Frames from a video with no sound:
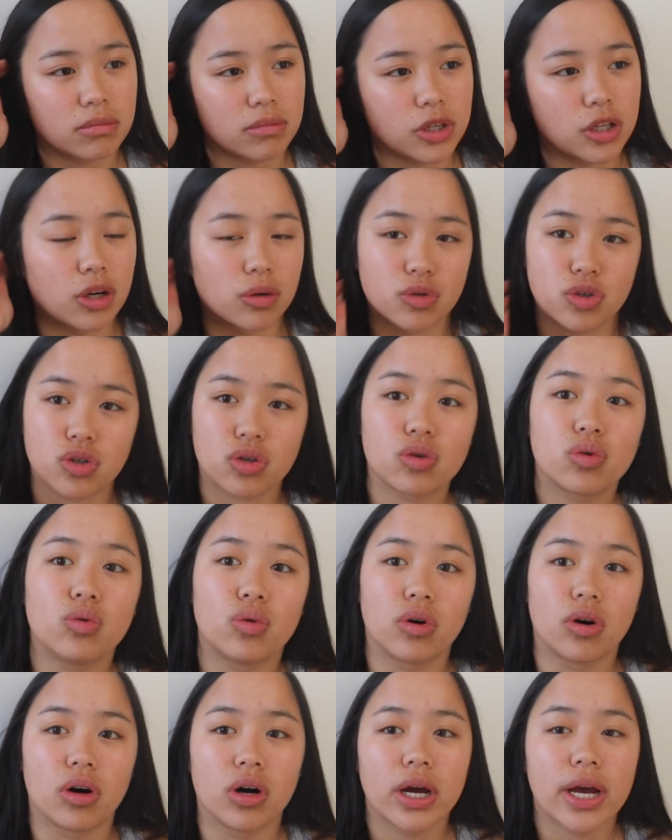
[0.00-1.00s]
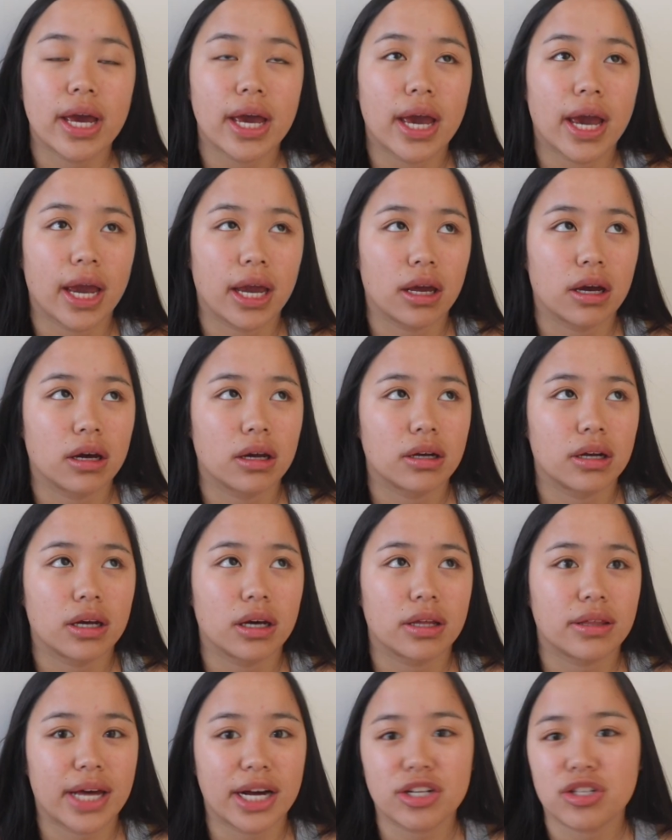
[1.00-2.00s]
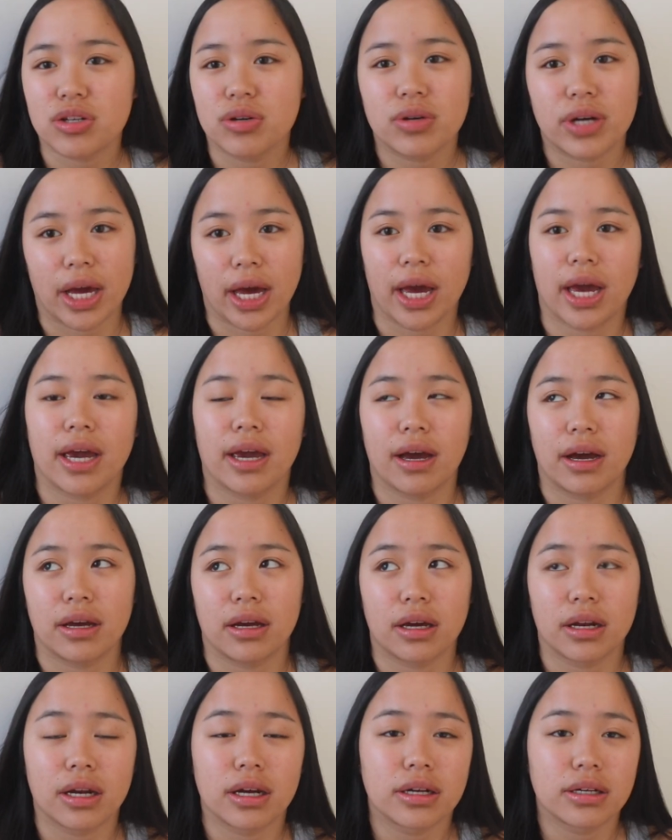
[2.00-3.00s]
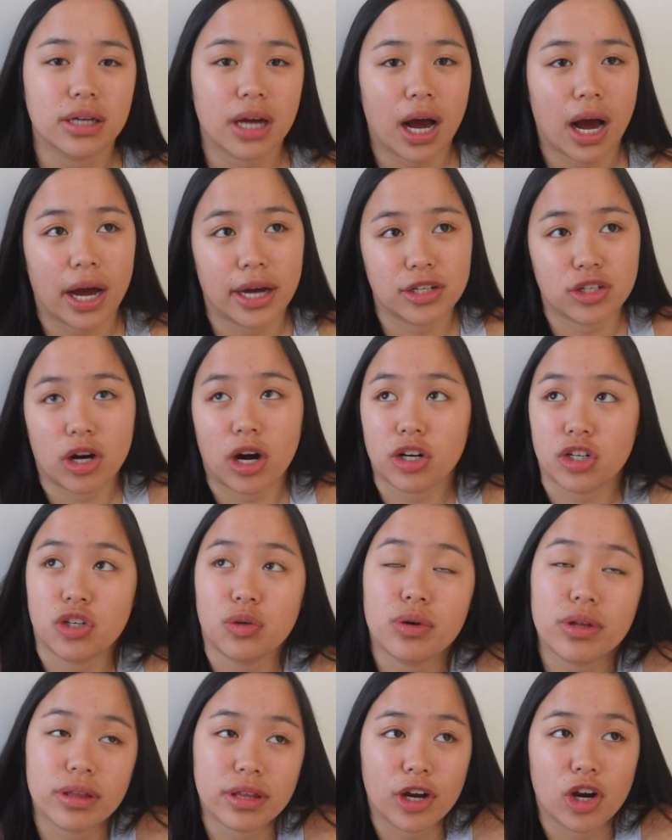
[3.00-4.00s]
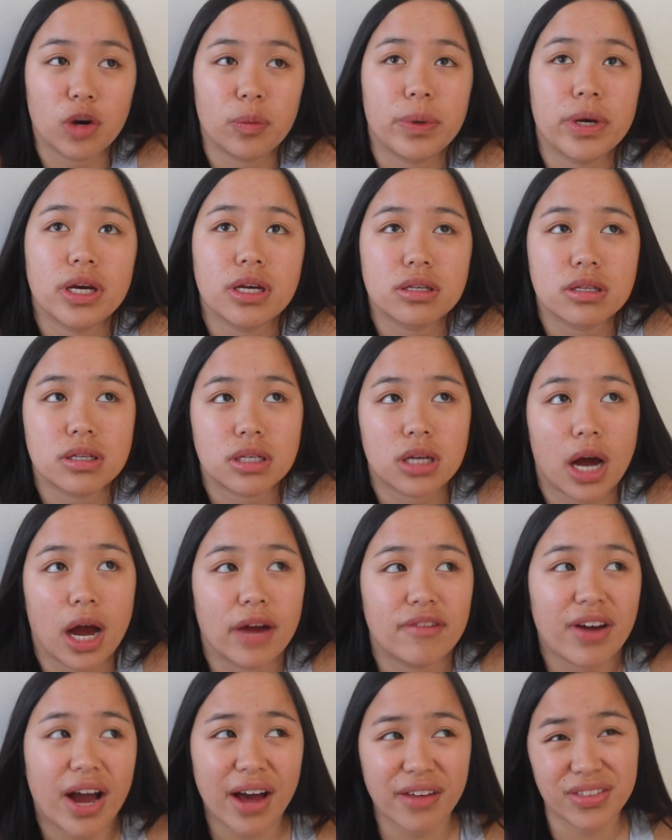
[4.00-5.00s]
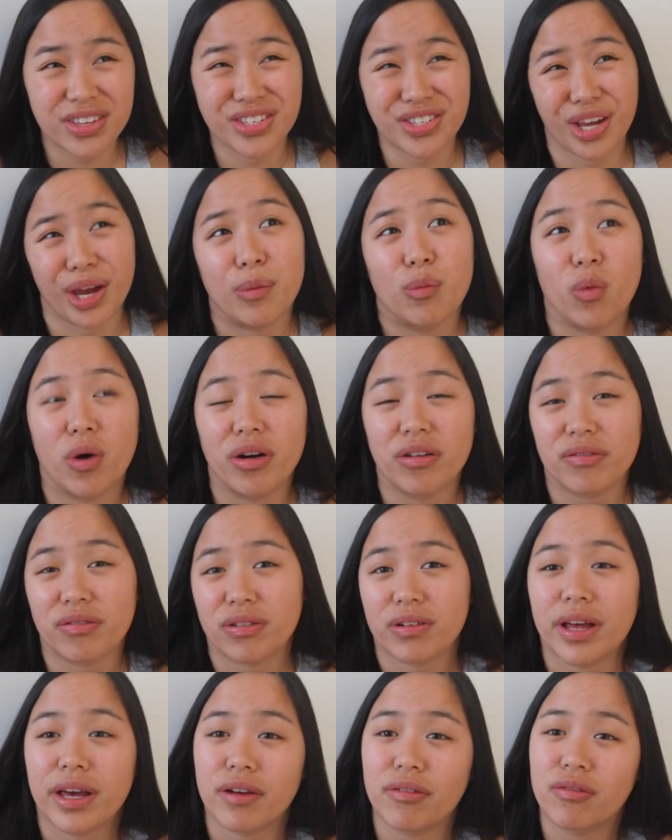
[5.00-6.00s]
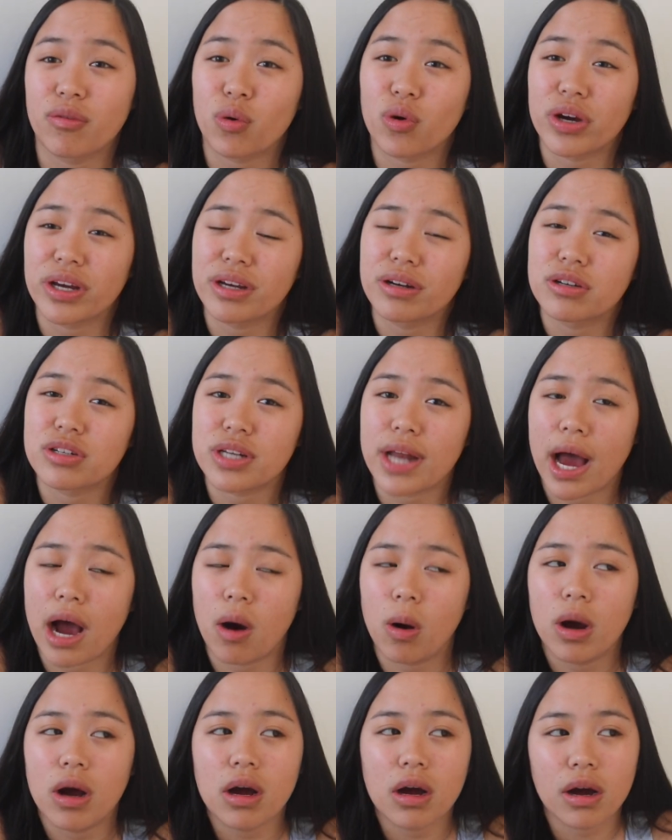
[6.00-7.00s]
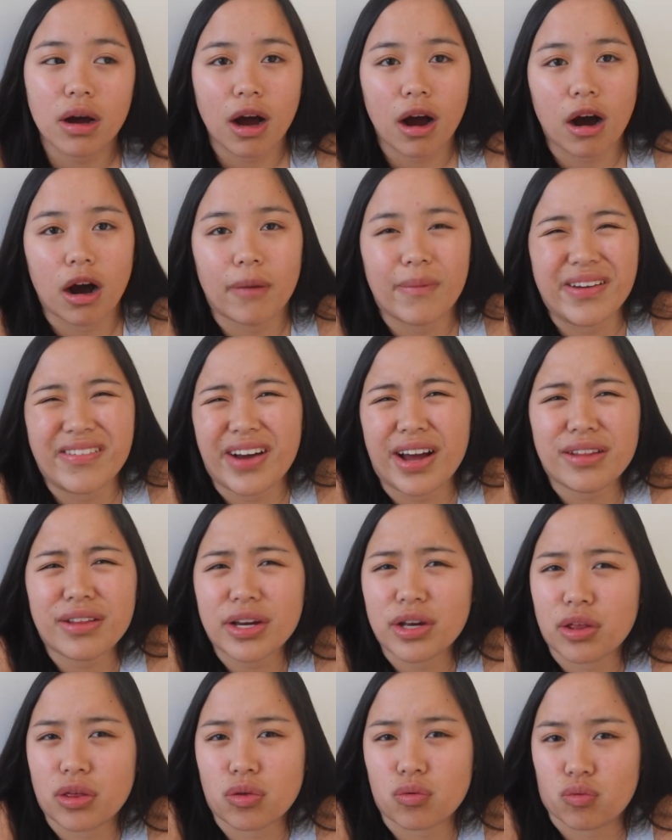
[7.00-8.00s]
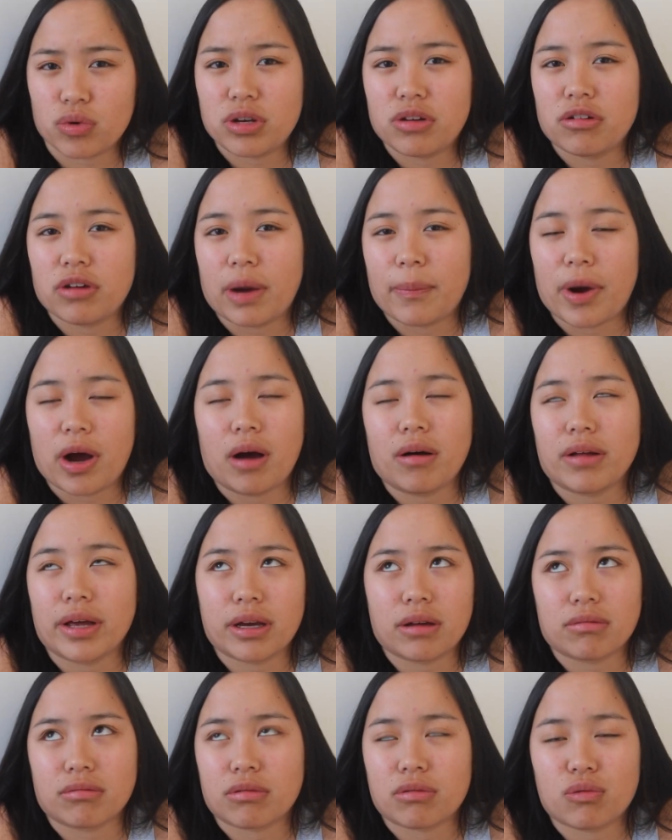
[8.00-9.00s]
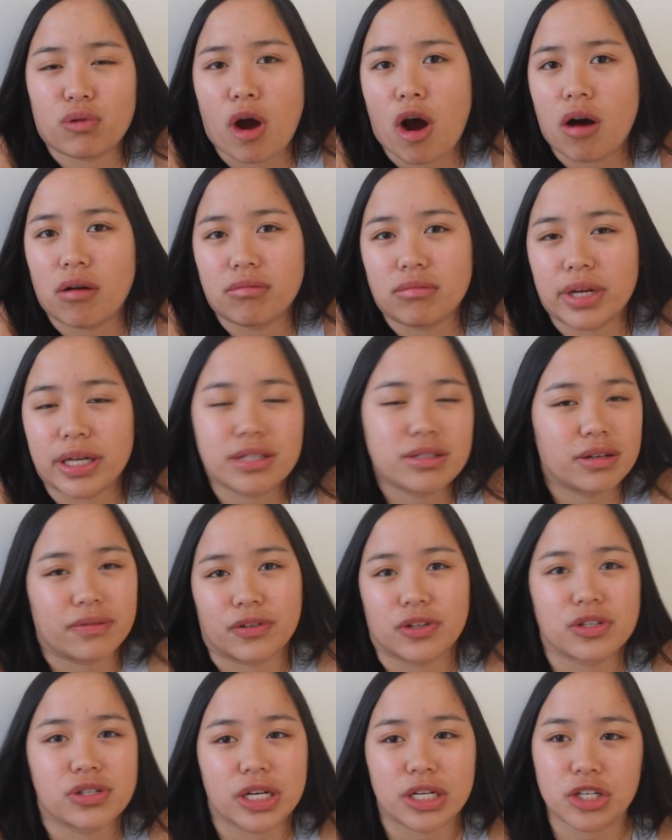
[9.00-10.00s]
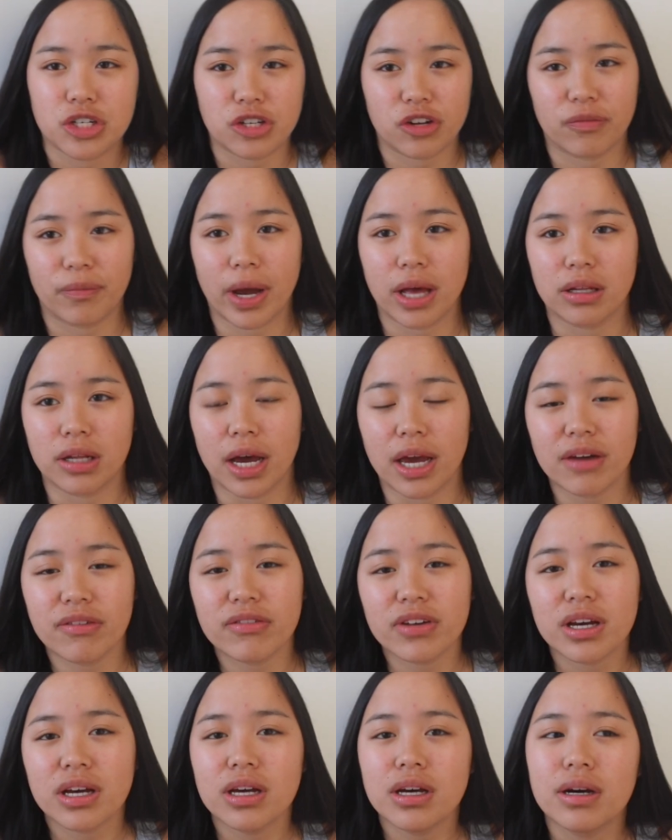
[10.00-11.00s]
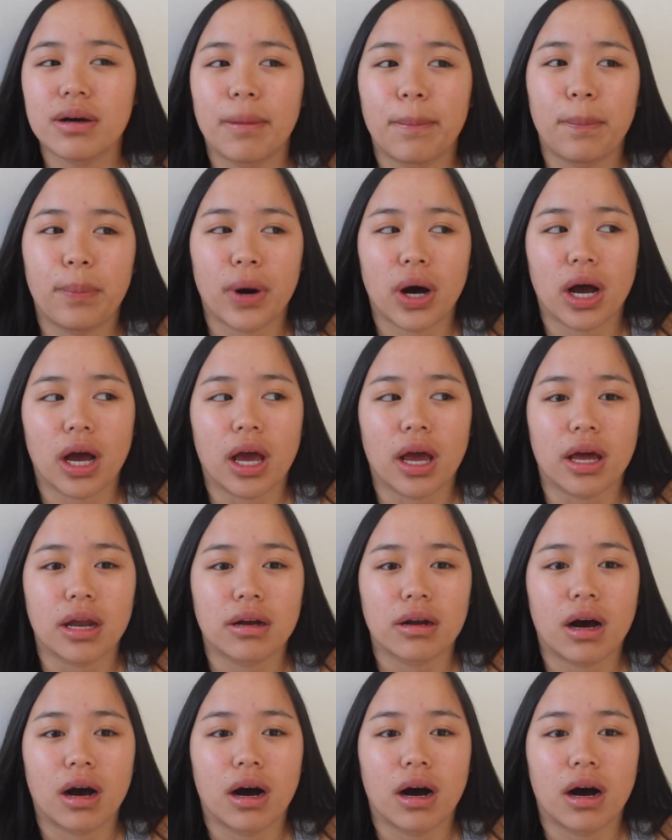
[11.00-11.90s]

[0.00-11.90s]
you know, school. And that's okay. And I talked to a therapist. I've had the same one for like 4 years now. I've had like three about like throughout like different stages of my life, but